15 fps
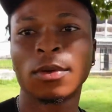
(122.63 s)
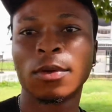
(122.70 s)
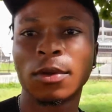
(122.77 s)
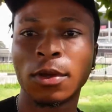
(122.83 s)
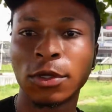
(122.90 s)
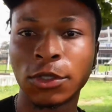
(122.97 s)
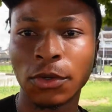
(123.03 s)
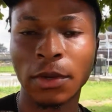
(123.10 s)

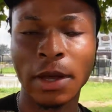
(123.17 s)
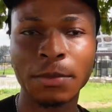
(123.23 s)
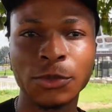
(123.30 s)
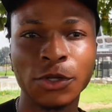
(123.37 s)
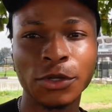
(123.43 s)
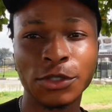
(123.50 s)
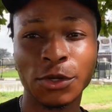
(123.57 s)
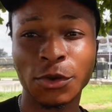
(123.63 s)
So I'm
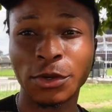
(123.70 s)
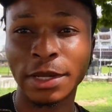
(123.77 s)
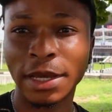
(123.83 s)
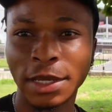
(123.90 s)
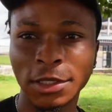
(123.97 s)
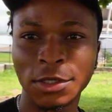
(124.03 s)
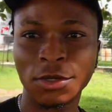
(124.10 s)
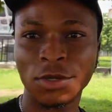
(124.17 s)
just under a
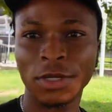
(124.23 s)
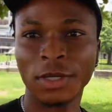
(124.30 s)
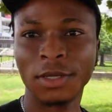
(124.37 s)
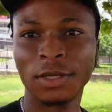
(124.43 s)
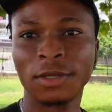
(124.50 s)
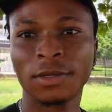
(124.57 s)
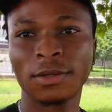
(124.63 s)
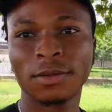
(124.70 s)
tree
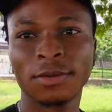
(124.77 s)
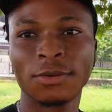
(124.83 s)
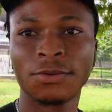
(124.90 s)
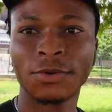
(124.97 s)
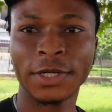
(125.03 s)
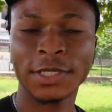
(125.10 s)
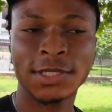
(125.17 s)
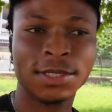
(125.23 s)

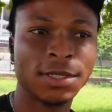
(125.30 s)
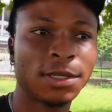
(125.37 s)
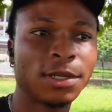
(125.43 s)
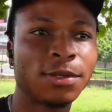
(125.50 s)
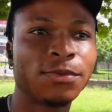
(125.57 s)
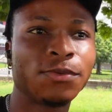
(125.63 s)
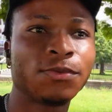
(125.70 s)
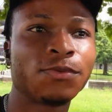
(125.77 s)

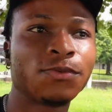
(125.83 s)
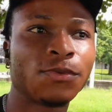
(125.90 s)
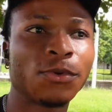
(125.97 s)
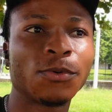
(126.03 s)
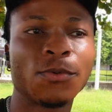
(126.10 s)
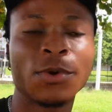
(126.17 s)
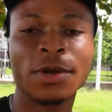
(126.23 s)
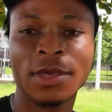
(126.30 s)
resting for
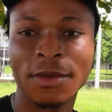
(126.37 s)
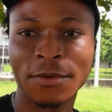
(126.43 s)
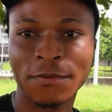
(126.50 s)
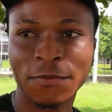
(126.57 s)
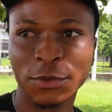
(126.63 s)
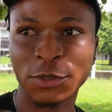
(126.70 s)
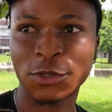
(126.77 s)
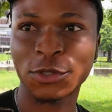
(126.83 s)
walking
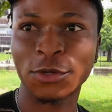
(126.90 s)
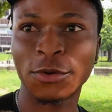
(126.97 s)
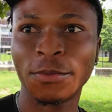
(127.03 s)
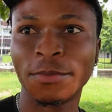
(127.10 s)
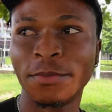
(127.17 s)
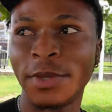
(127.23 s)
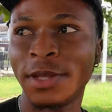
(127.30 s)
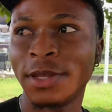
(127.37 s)
for
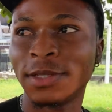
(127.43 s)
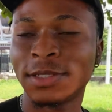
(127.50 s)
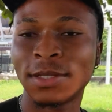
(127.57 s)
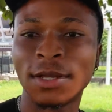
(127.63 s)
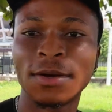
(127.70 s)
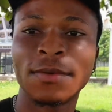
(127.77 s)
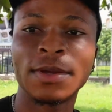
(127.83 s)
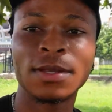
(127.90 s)
some minutes
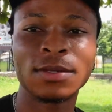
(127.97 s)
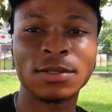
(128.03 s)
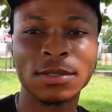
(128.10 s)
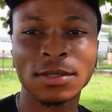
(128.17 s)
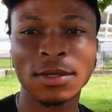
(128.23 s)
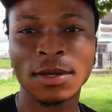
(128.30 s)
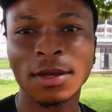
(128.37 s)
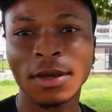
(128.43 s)
now, and
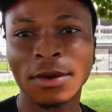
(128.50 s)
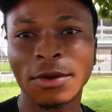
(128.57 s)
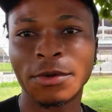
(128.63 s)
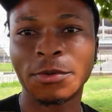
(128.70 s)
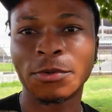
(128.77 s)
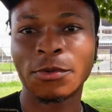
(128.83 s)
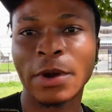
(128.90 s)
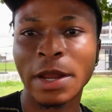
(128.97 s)

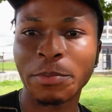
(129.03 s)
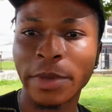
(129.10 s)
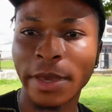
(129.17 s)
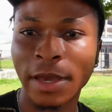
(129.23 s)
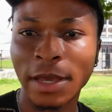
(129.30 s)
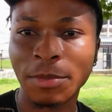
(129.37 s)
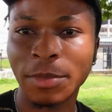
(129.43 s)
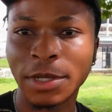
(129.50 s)
right
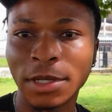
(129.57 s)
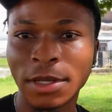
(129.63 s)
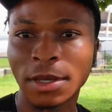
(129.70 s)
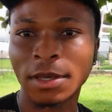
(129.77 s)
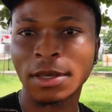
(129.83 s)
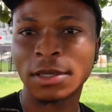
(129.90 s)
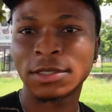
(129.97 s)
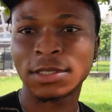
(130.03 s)
behind me there
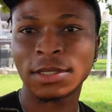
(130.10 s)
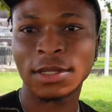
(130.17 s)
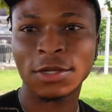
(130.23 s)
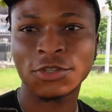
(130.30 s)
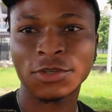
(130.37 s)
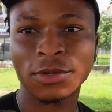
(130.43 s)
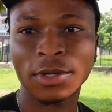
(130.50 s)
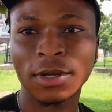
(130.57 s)
is the
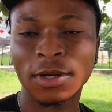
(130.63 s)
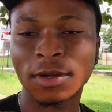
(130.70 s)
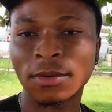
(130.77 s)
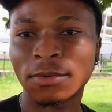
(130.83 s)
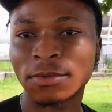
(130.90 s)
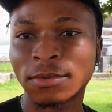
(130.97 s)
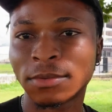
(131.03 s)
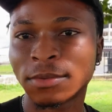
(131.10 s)

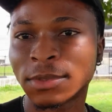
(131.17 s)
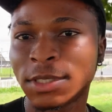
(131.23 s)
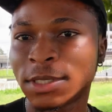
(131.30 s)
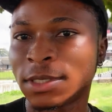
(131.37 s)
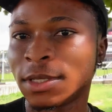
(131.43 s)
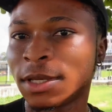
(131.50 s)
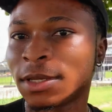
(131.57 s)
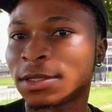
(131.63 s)
National
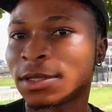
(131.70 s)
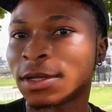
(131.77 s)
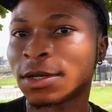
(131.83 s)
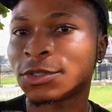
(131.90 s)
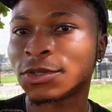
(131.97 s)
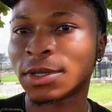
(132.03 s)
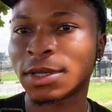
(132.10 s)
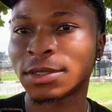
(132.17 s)
Theatre.
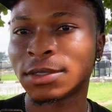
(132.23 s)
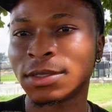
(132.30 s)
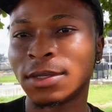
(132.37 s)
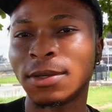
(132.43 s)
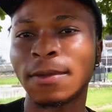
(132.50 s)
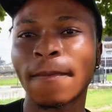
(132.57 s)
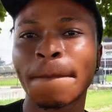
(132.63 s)
As you can see,